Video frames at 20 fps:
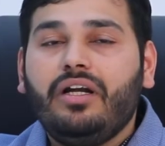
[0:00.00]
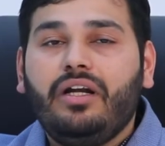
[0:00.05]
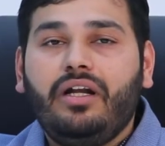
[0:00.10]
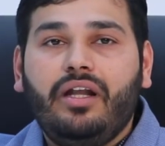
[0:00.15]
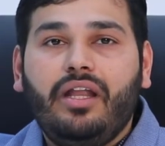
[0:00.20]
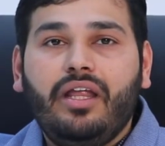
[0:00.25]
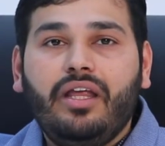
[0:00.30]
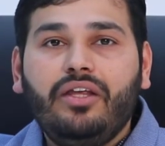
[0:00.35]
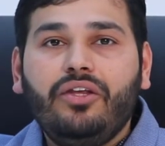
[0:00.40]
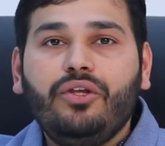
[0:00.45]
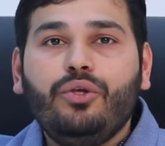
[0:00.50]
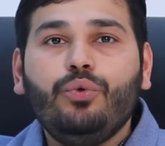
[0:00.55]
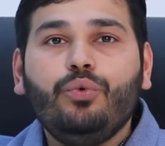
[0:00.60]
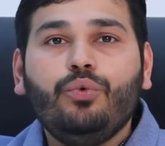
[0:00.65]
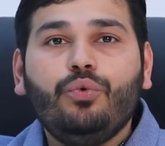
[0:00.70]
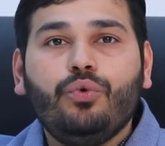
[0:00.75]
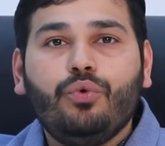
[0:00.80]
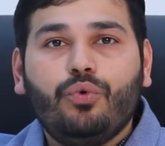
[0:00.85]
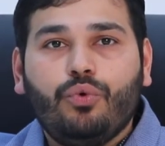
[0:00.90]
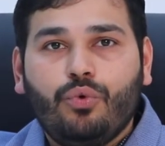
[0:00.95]
dengue,
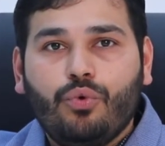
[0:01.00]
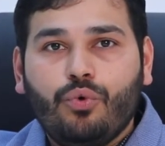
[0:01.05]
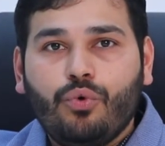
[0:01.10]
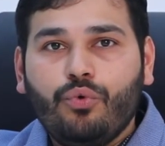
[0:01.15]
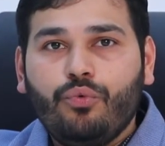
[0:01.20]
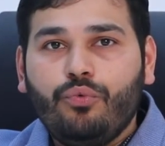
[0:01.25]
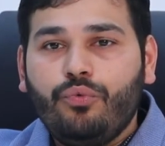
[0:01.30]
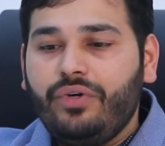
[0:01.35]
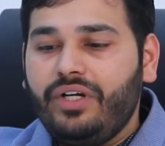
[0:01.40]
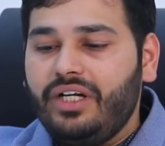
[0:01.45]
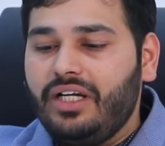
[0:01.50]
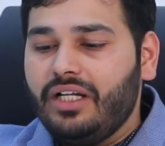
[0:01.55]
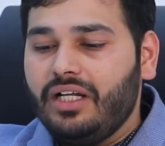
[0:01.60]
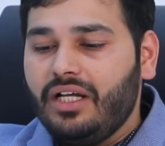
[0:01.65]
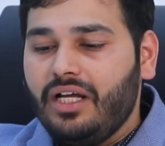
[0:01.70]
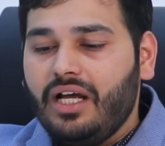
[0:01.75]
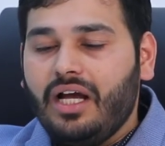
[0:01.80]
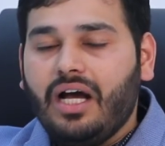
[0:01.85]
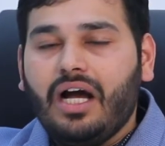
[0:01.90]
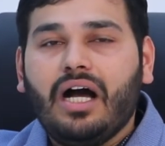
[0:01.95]
COVID,
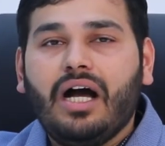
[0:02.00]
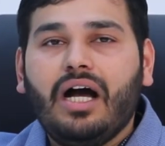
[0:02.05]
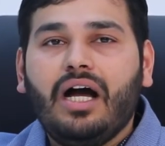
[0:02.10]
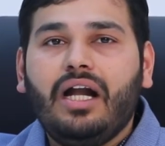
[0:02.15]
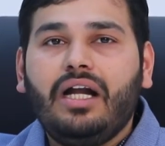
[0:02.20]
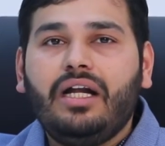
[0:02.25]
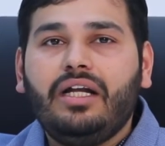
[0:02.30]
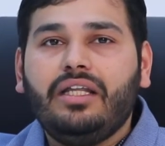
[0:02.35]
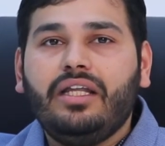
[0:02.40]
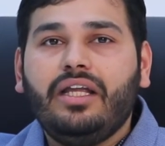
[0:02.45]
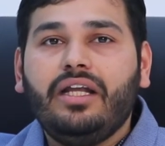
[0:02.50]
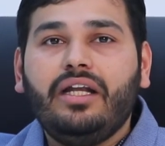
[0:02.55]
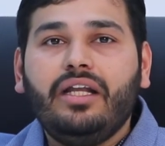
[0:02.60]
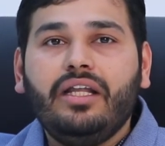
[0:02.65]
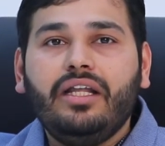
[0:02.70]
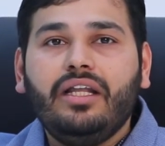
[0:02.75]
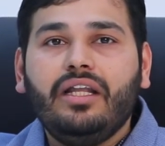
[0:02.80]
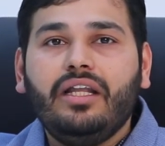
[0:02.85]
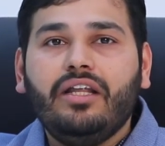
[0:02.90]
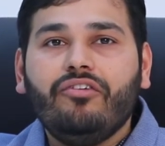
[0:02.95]
heart,
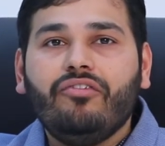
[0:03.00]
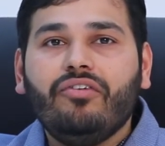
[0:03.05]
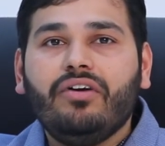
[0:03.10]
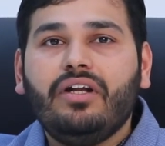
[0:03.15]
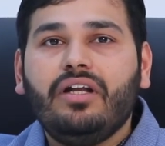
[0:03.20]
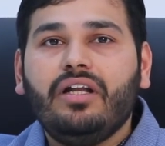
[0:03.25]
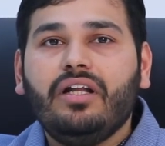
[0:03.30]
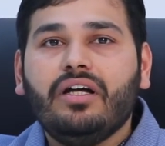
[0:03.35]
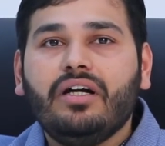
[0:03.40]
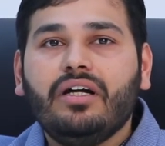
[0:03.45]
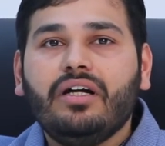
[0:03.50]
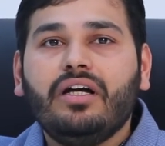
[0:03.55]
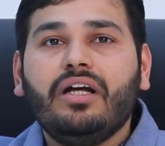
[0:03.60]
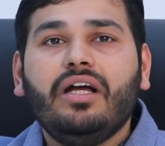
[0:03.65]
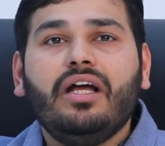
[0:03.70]
kidney, liver, lung,